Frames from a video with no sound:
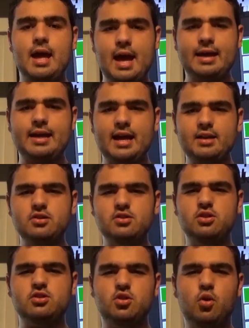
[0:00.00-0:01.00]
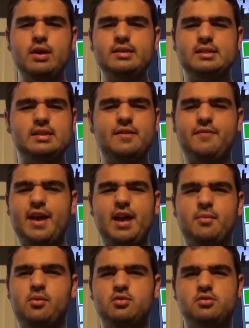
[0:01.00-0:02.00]
Hey, can I use your toys to stuff
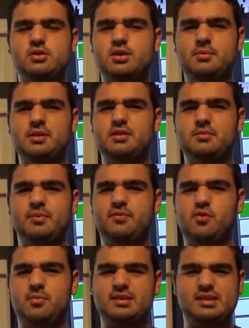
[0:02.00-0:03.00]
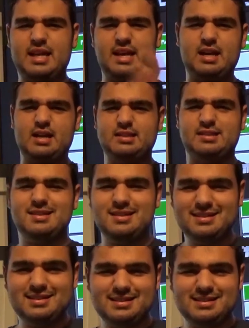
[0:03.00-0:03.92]
animals or something to perform a seance?